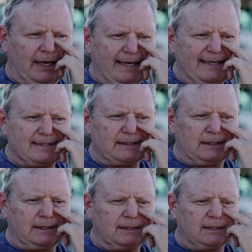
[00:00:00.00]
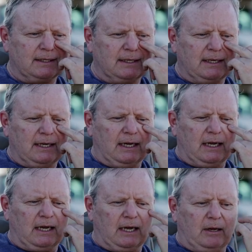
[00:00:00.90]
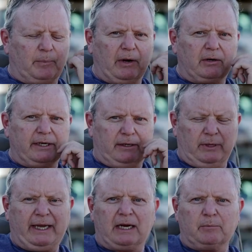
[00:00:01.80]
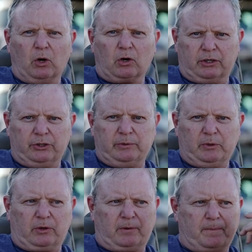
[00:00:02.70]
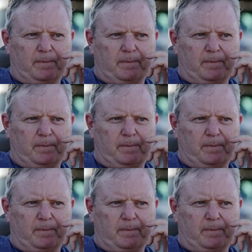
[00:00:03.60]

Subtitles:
And apparently we had a unimog,